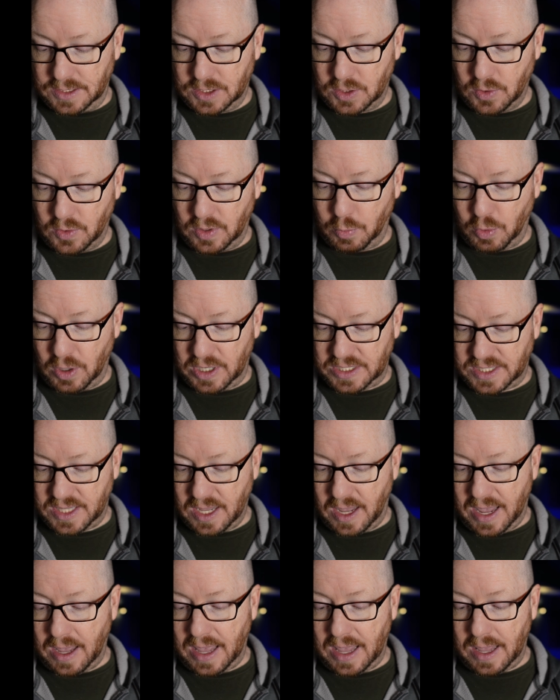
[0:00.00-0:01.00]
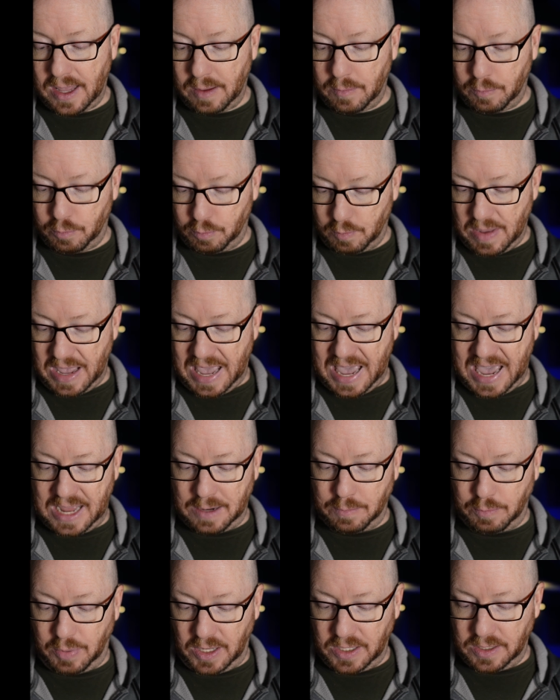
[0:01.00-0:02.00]
So I press the
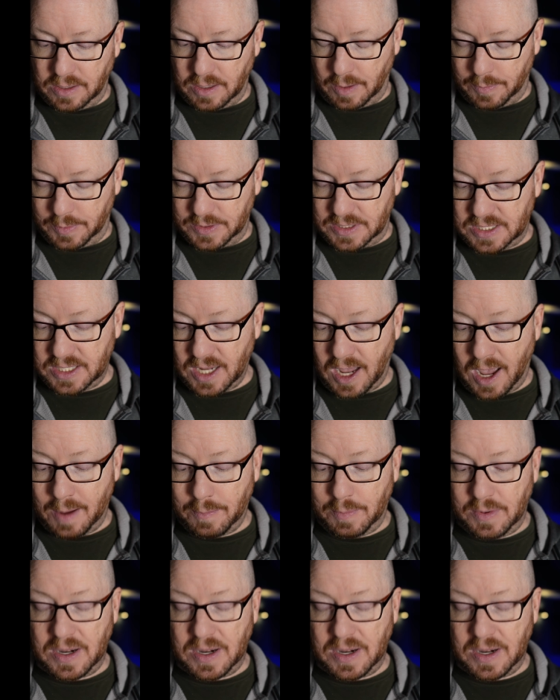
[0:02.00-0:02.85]
add button up at the top.